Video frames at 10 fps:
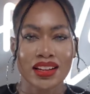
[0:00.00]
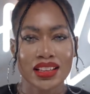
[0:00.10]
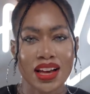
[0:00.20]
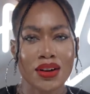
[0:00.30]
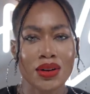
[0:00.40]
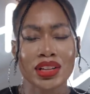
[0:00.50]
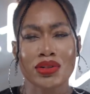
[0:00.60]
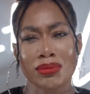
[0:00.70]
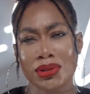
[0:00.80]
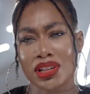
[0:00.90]
Now, I know
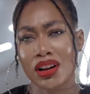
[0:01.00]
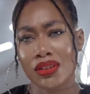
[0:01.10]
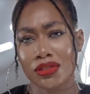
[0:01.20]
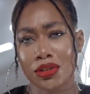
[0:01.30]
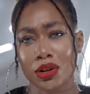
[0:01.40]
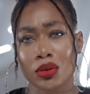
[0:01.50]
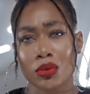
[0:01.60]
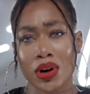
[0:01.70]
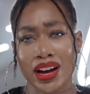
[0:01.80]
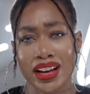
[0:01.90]
I've been gone for a
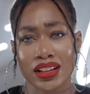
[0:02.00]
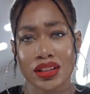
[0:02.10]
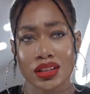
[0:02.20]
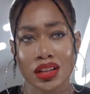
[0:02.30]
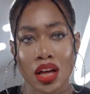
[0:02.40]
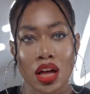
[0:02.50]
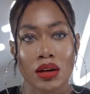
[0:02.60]
while,